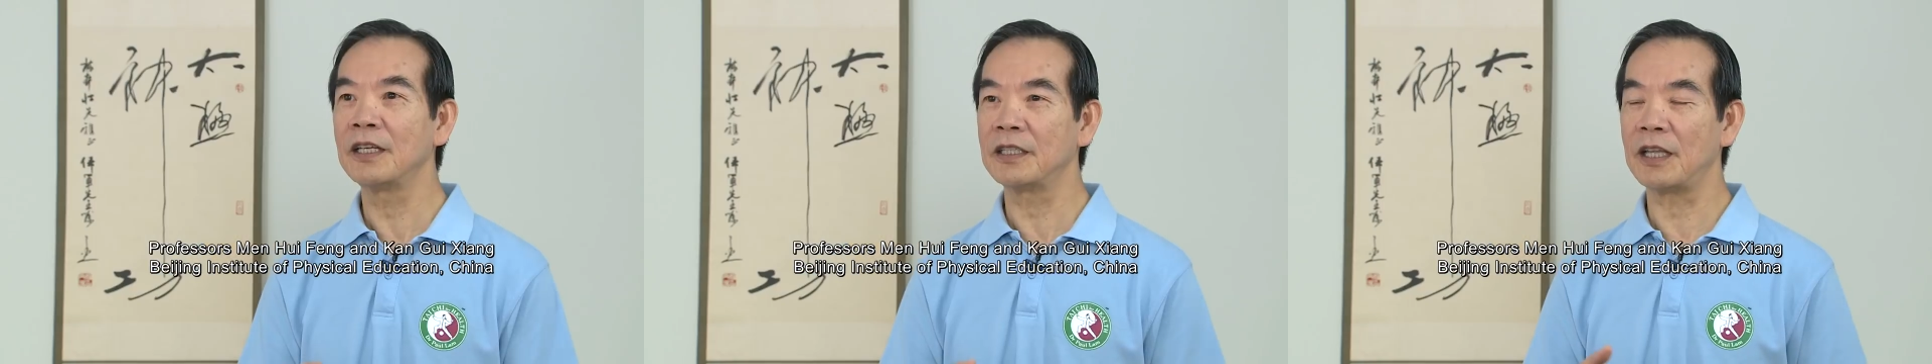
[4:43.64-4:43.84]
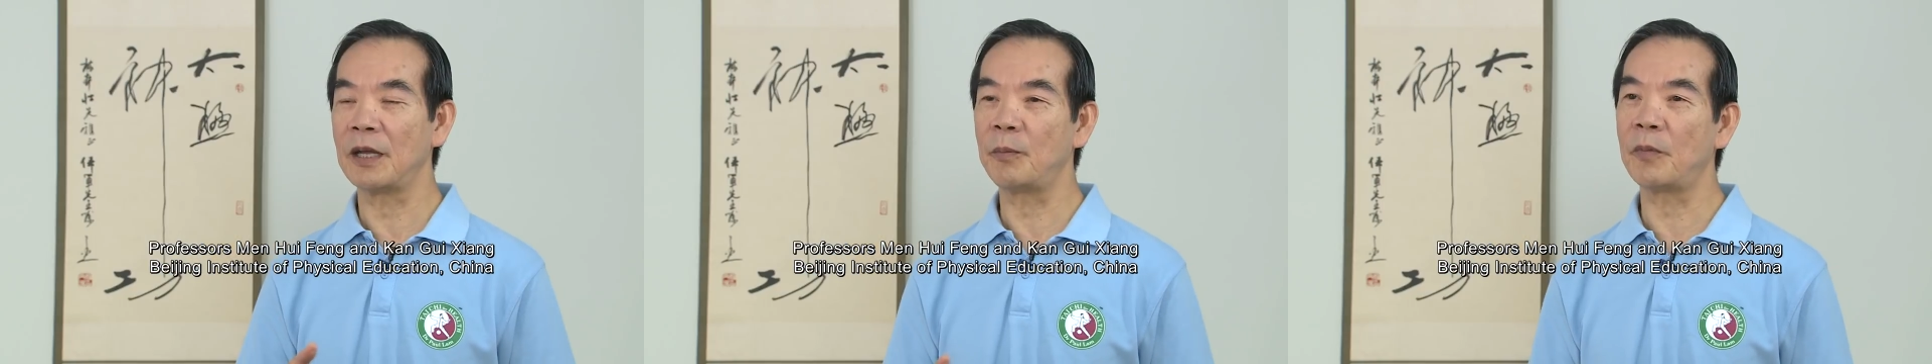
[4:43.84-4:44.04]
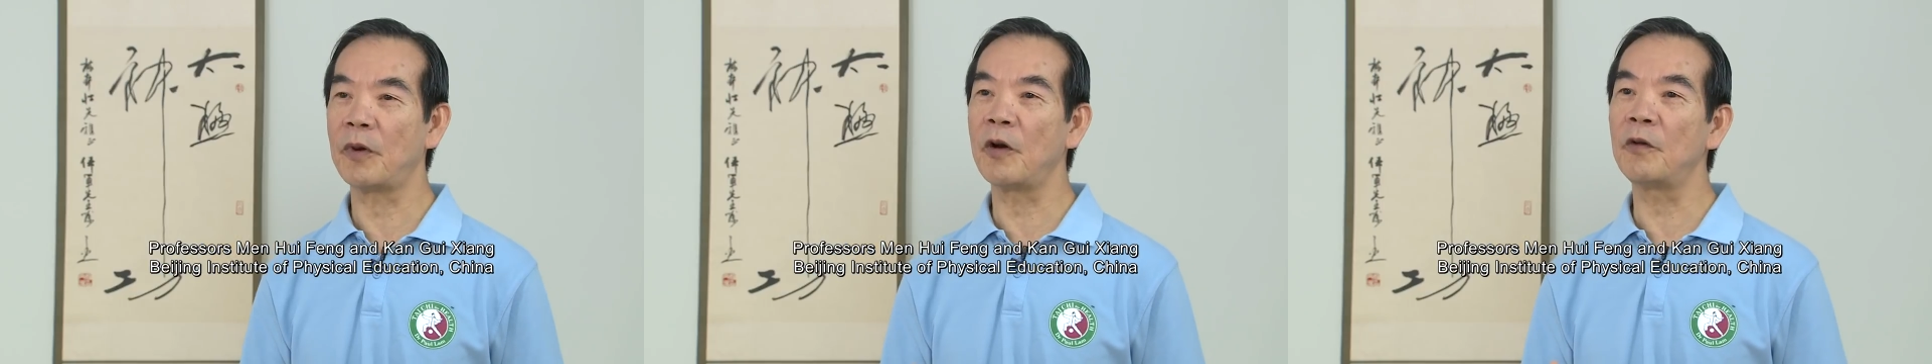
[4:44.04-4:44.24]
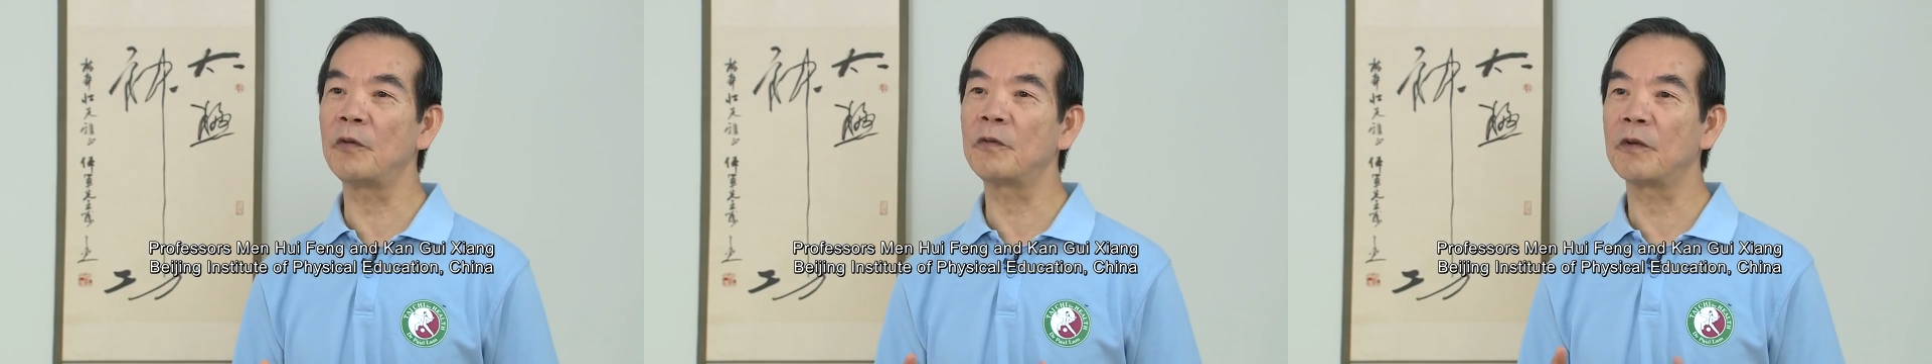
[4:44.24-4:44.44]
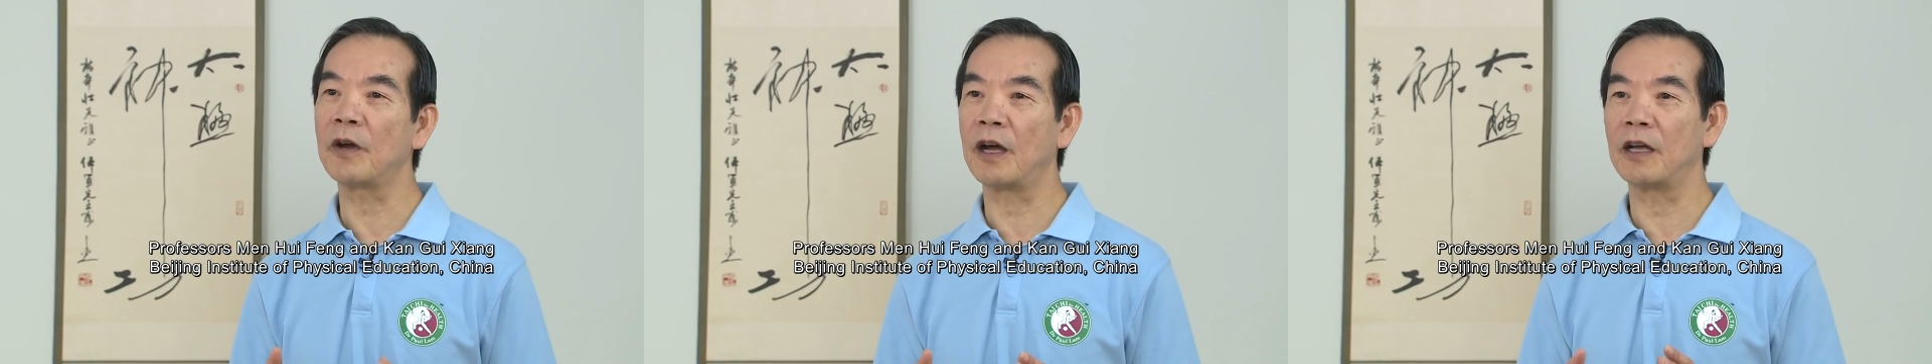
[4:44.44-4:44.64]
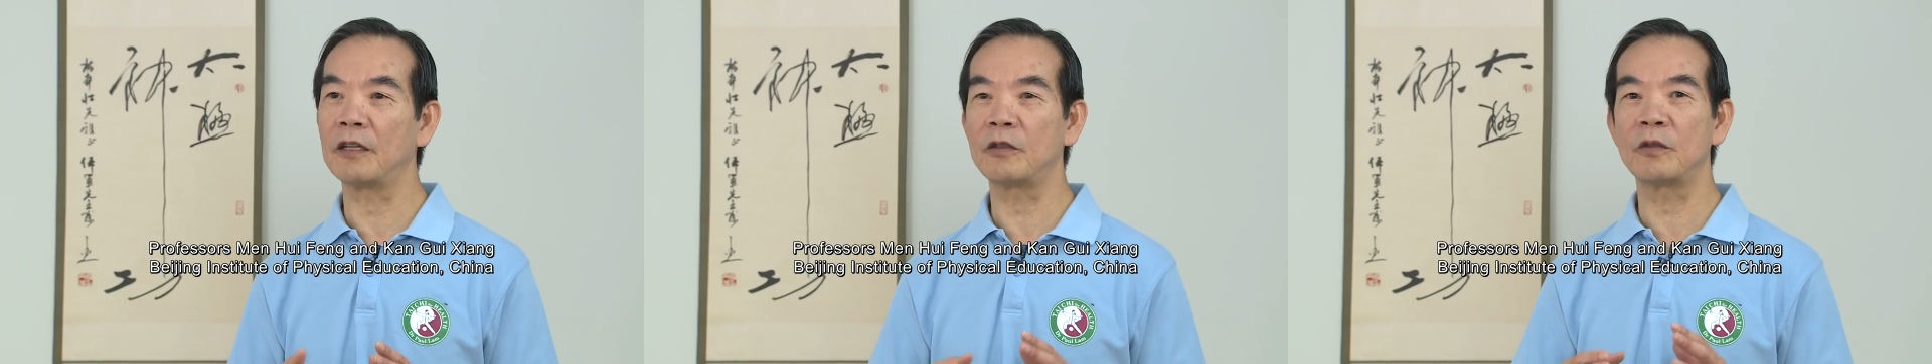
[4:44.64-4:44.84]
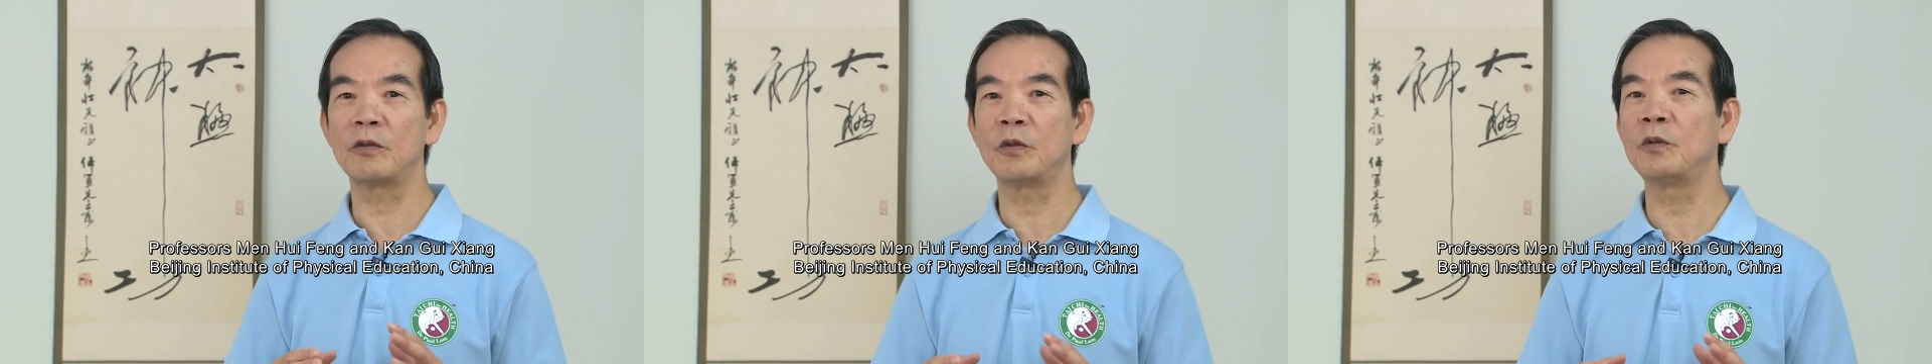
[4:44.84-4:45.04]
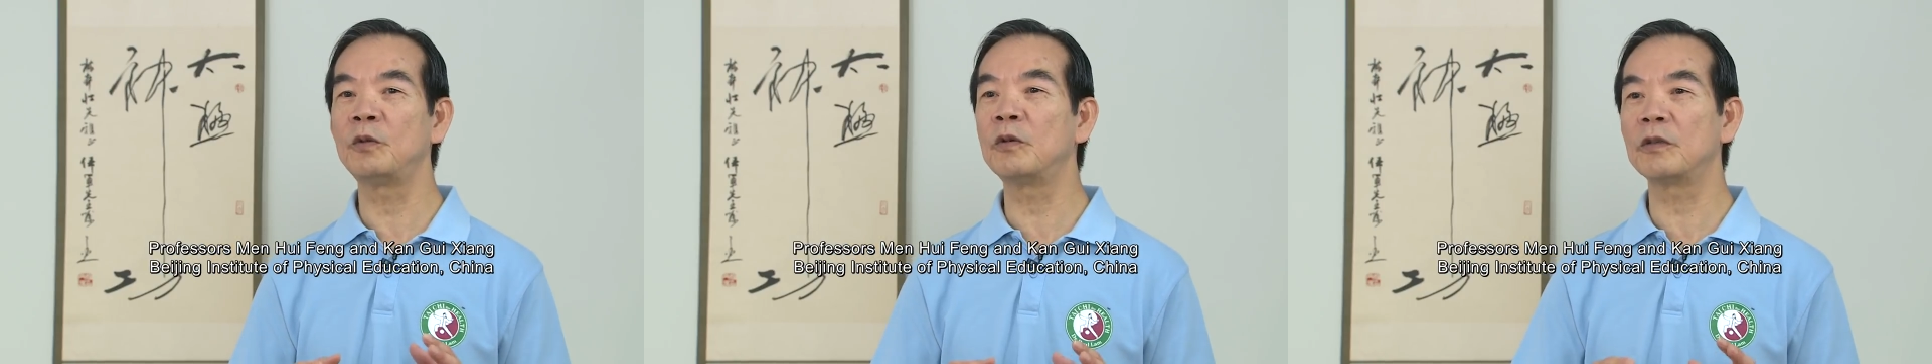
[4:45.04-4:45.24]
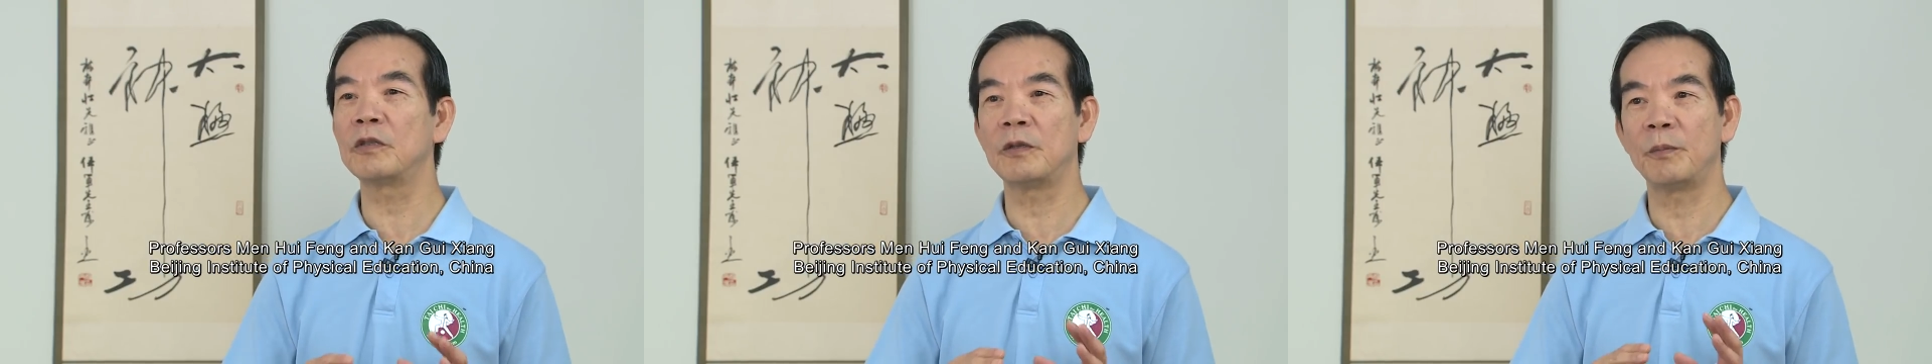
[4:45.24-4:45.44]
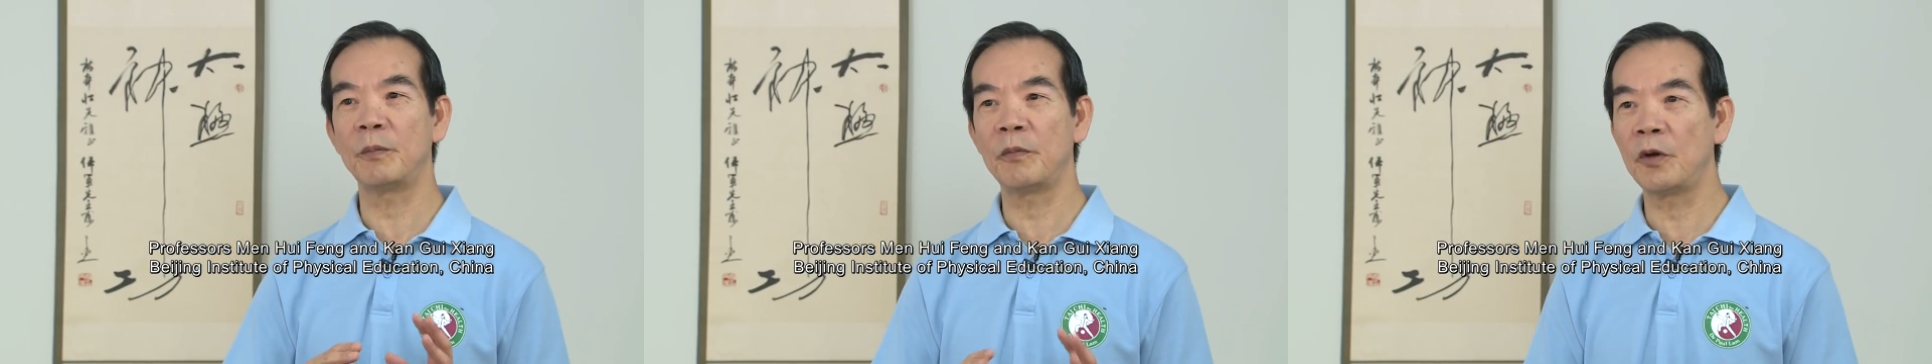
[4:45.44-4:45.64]
They both are two of
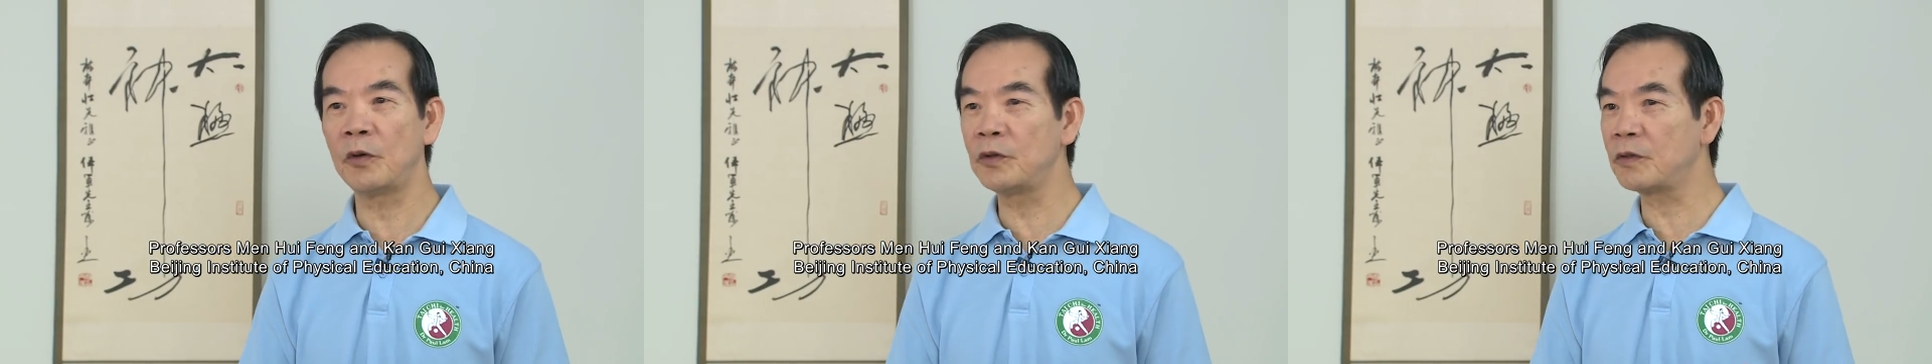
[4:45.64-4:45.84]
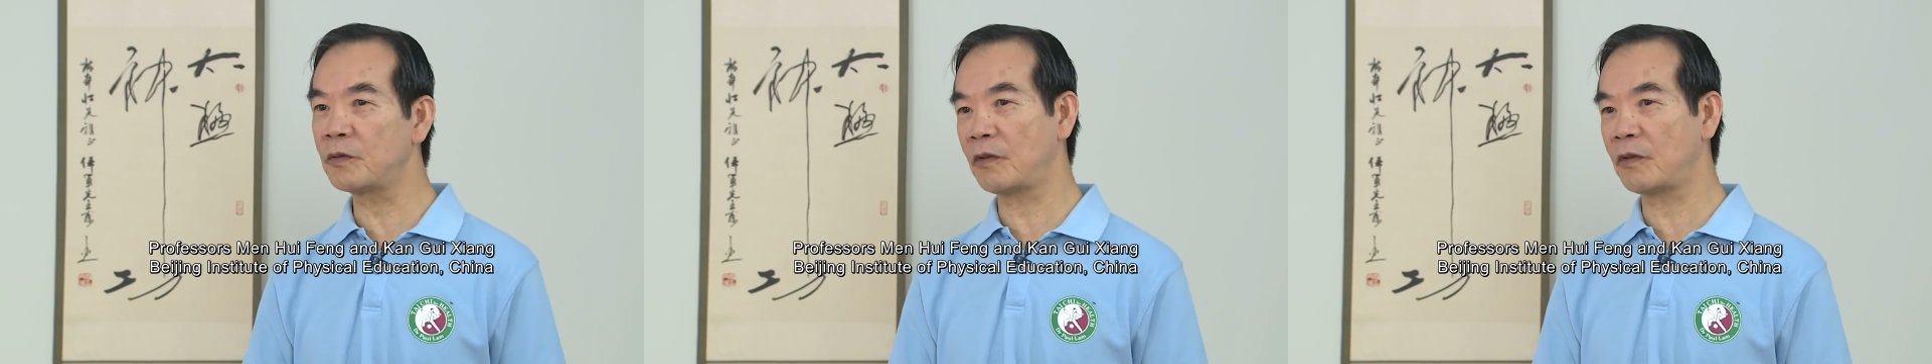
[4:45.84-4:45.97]
the most